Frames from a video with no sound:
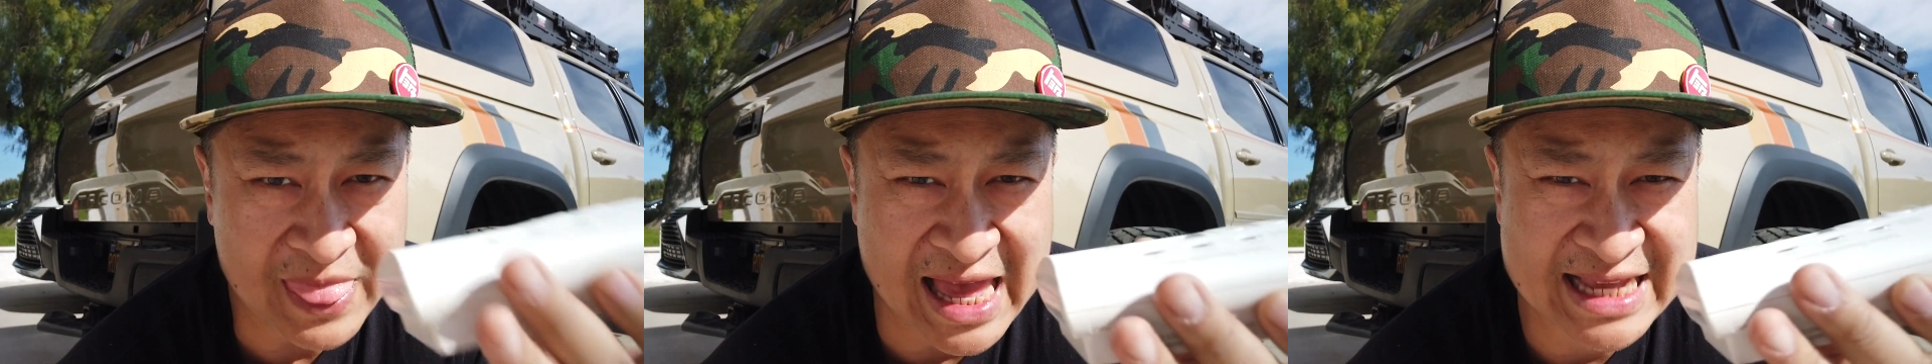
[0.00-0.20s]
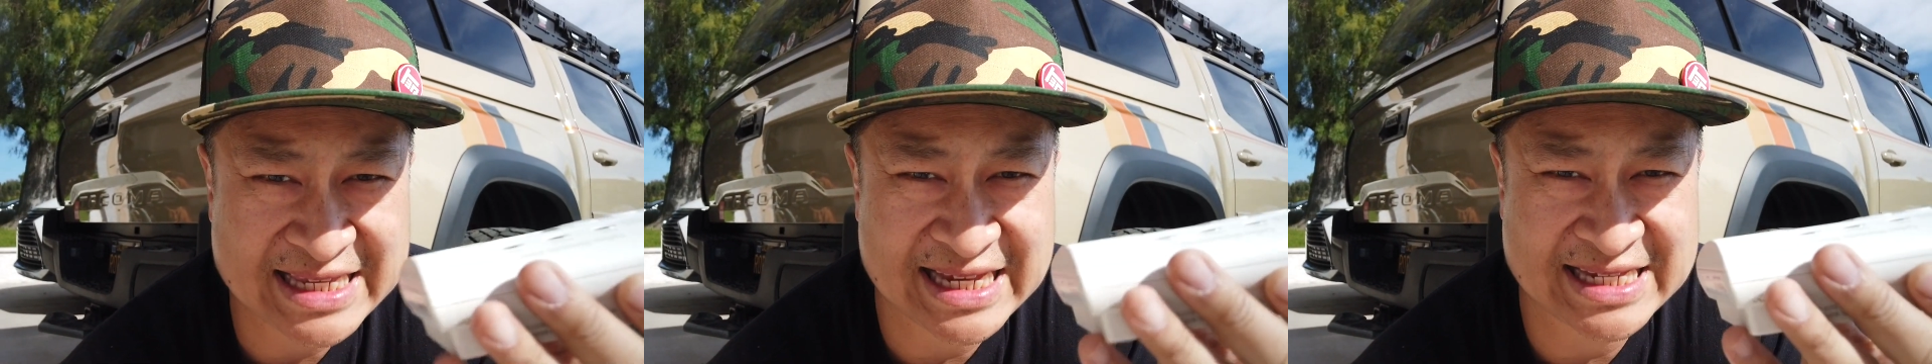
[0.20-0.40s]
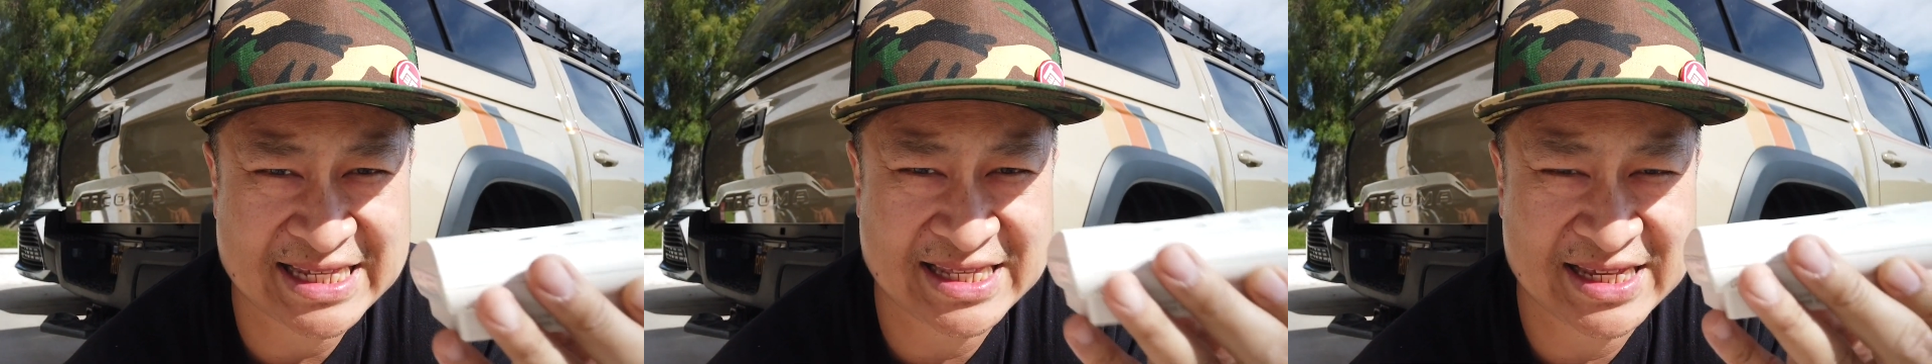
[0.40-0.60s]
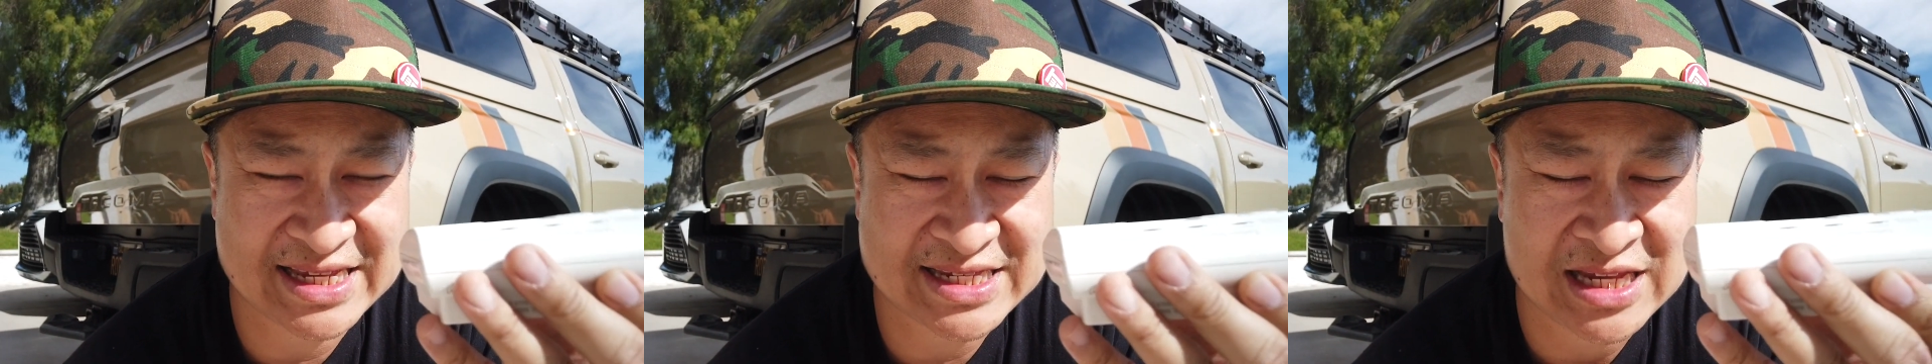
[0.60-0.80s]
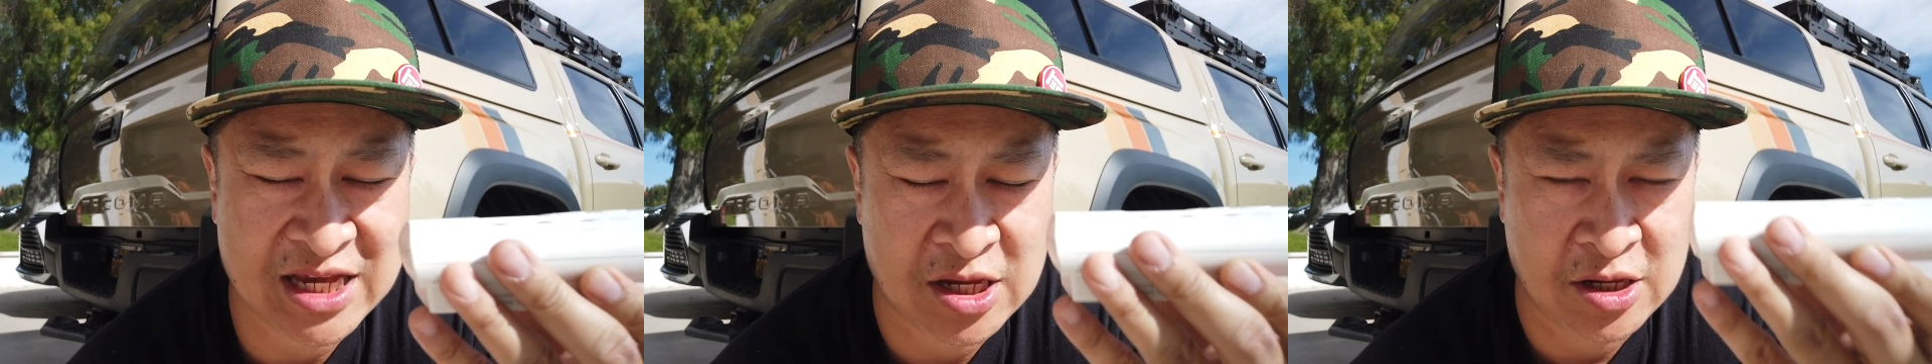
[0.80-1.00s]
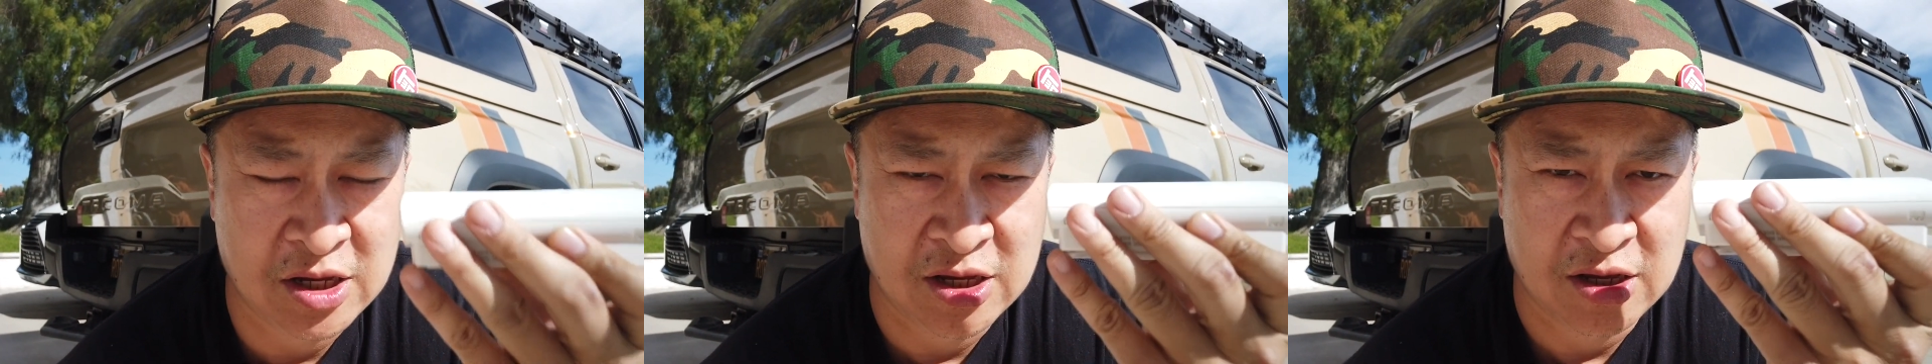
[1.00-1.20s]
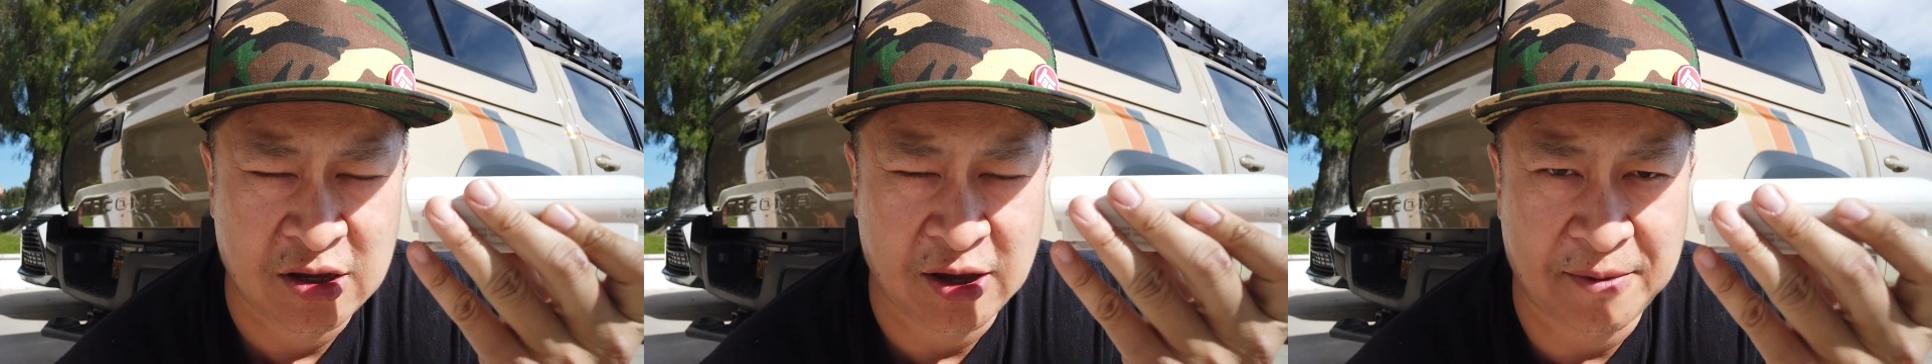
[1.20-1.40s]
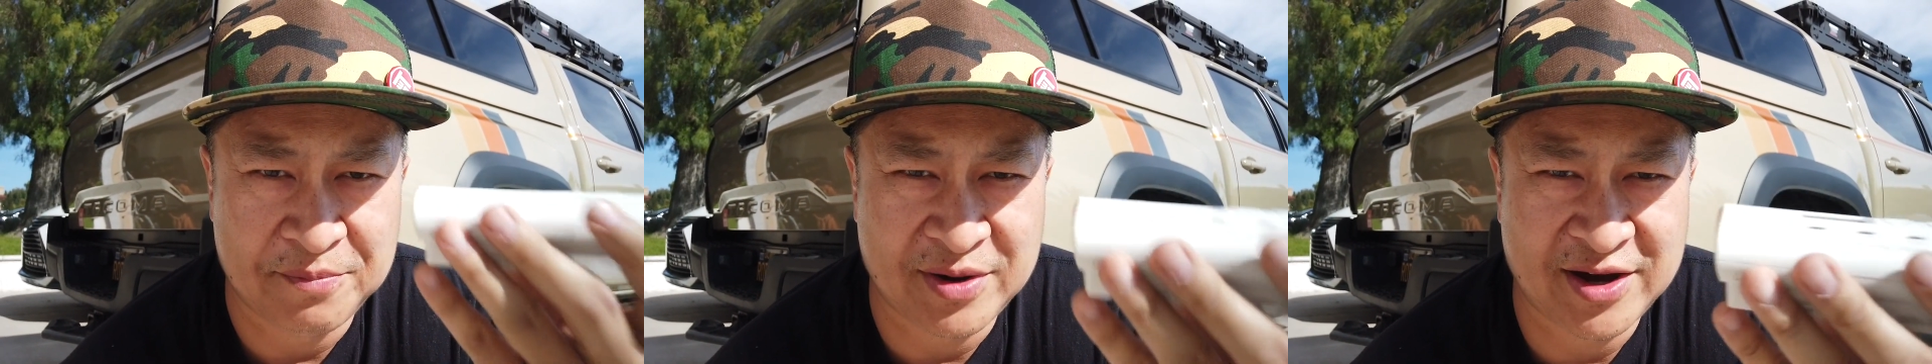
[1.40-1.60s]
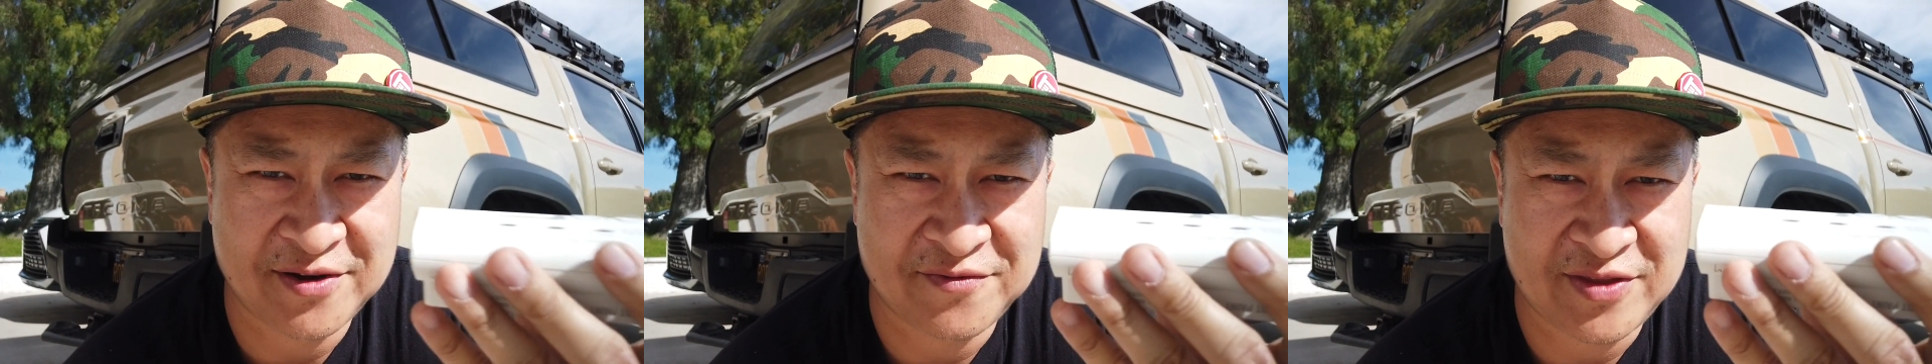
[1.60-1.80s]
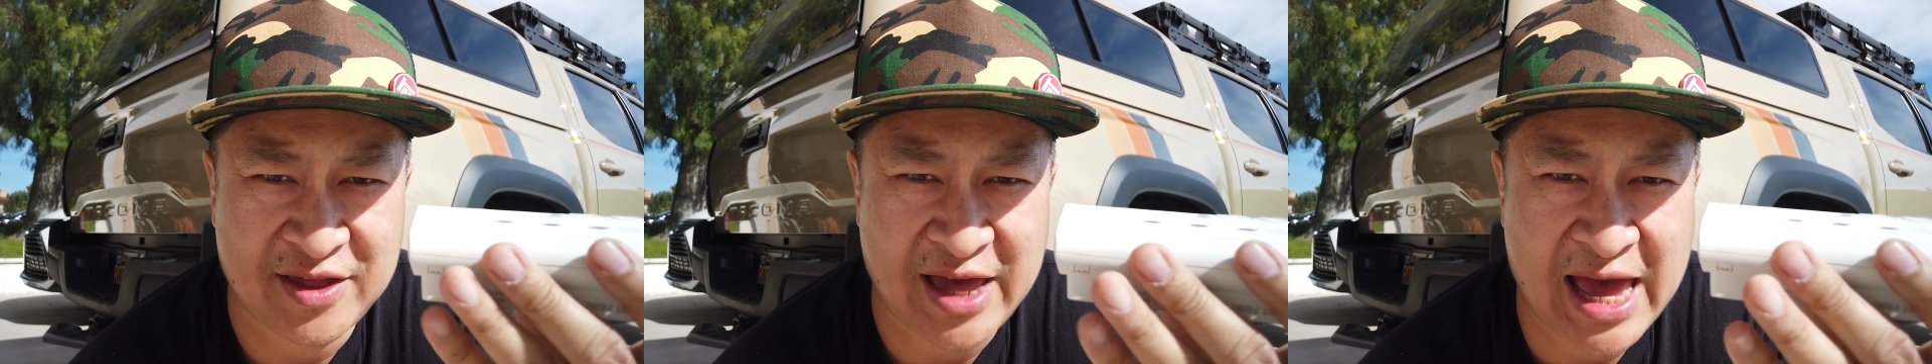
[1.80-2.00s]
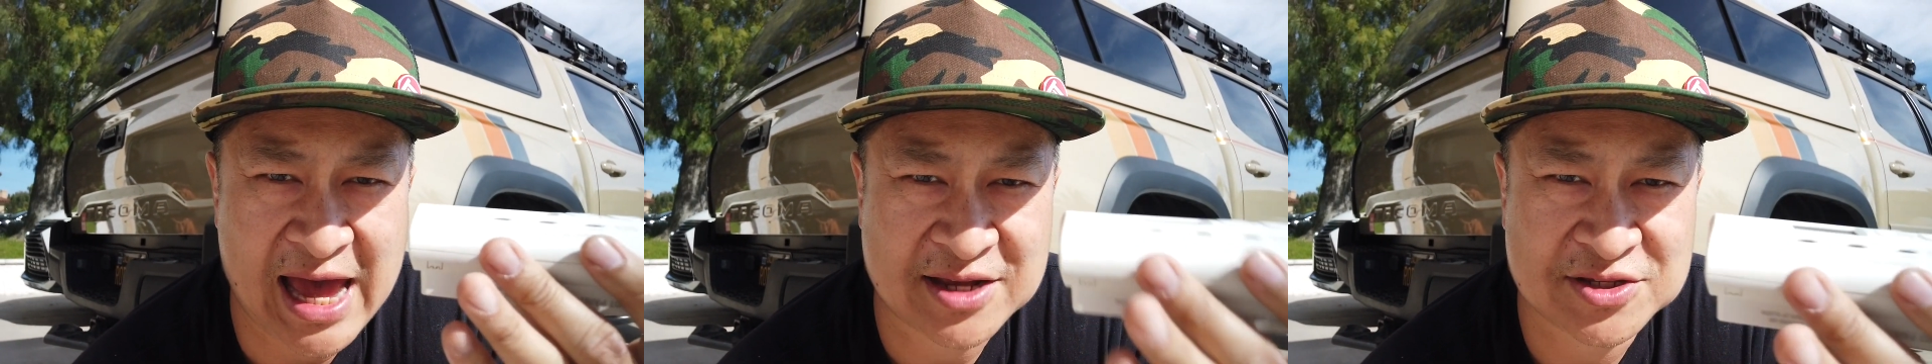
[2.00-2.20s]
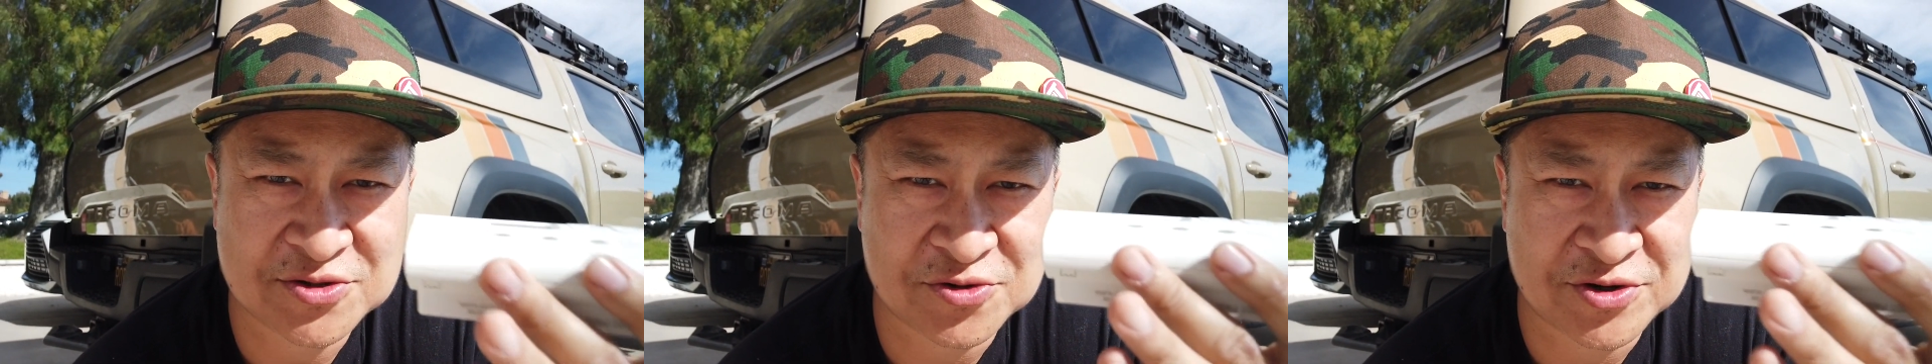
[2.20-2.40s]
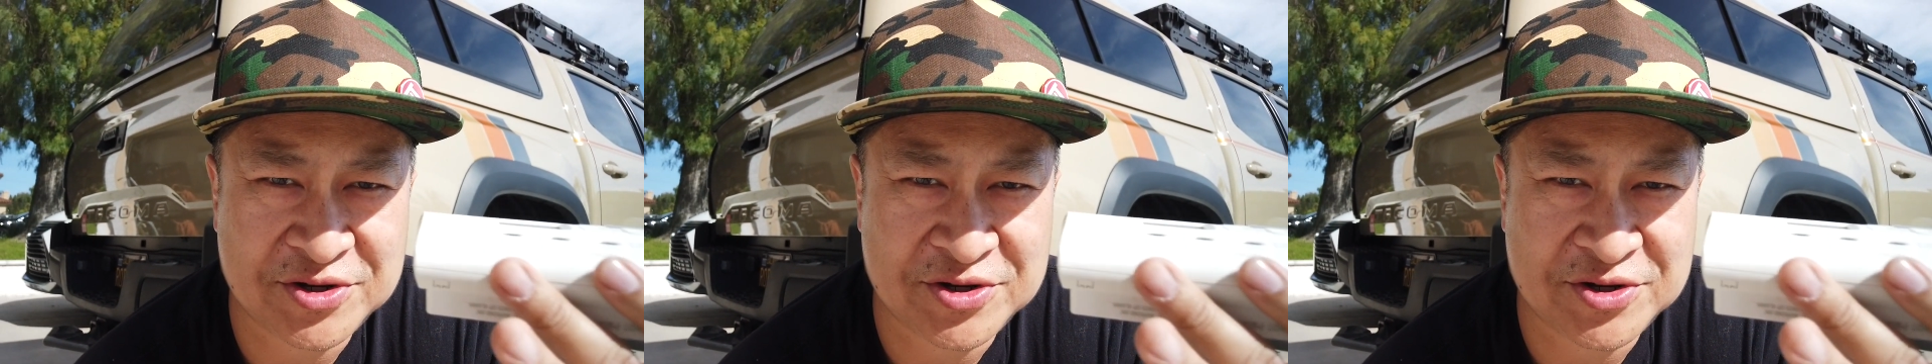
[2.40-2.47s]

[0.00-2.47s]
I tested this above the axle